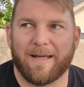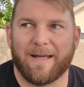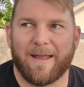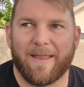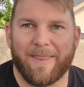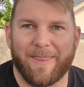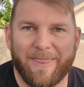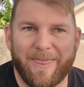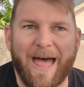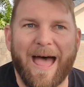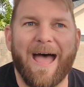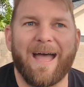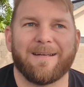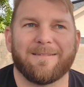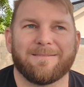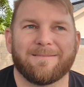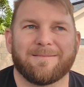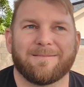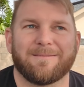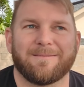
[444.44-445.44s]
that
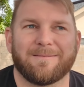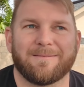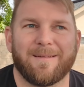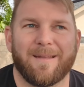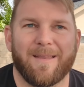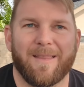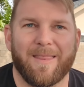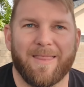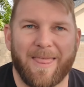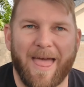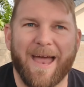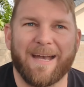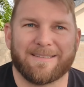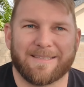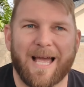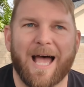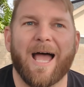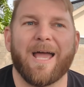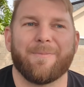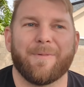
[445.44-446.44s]
that
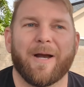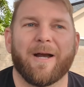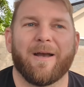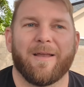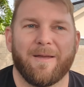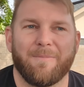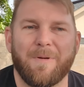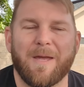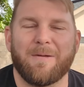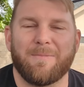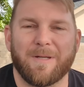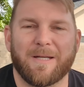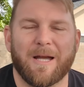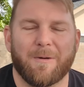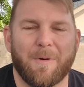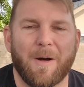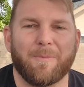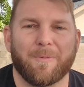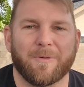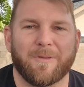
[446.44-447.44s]
time era that made me
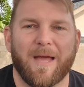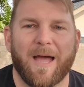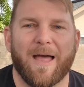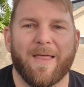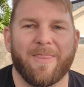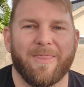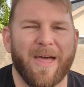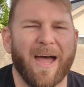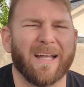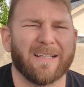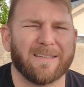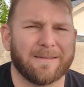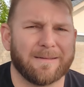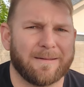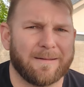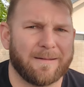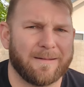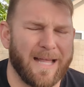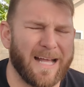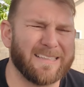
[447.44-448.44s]
come up with that that
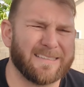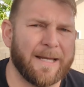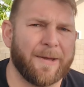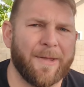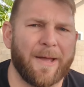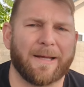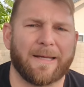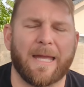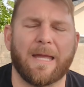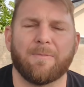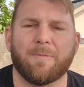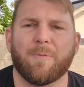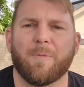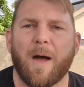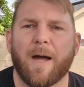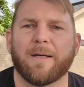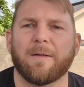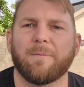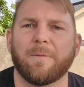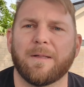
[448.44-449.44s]
that's how that game
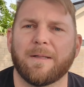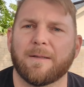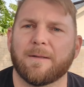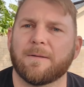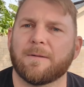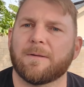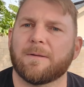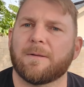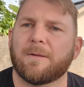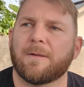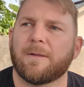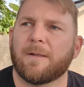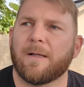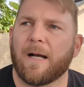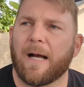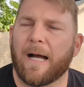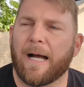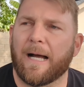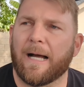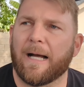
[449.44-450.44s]
reminded me.
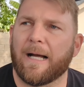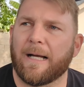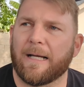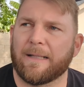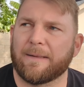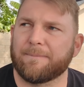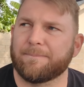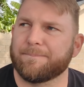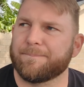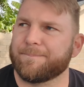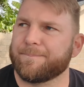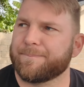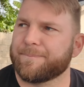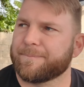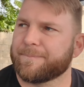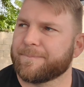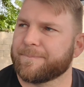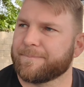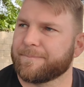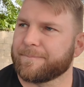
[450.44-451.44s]
Um,
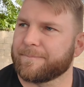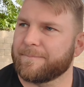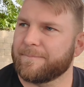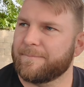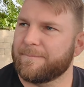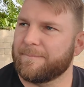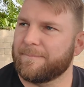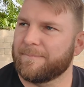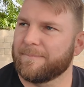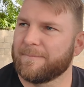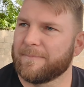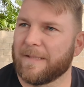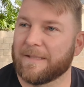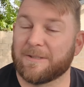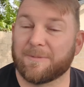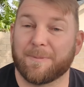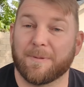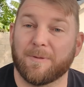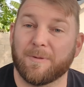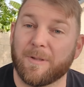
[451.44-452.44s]
it's
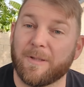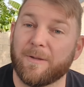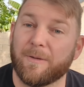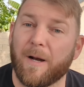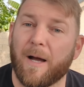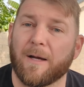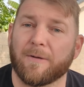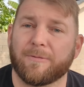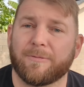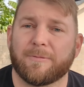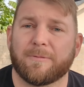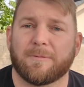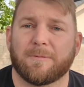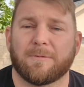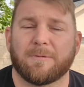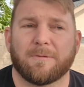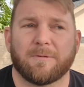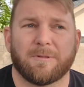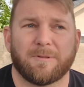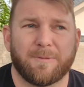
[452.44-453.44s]
been really rough.
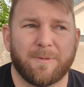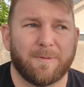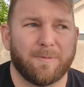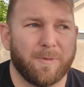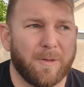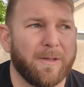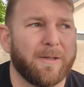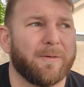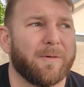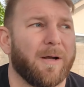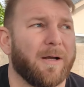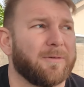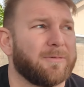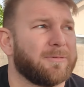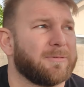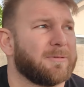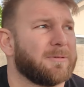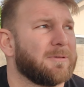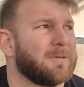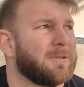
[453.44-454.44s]
It's been really rough.
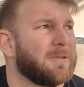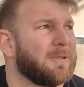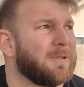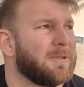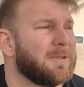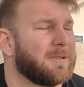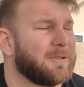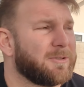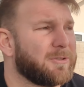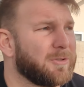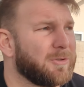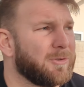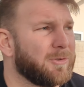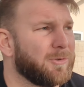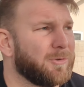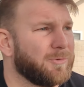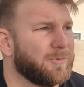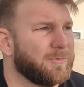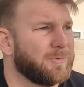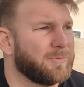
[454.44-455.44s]

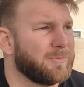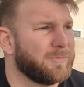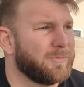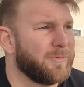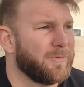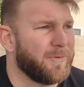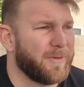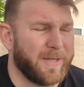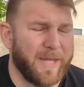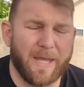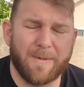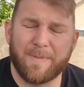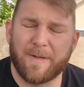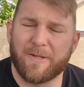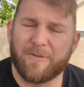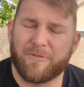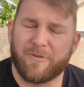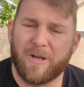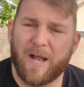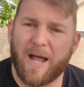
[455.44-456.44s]
So the game
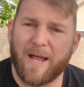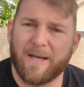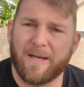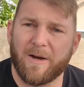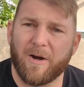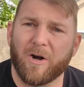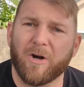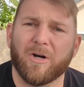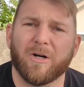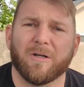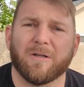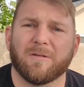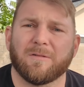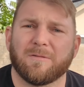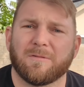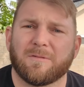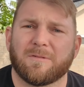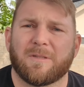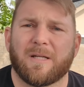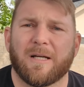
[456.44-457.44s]
against United hurt
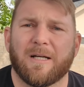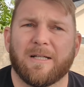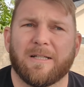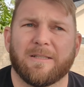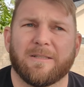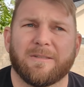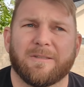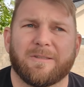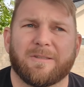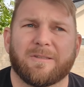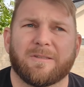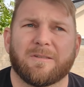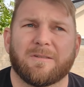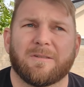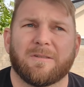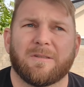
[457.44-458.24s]
because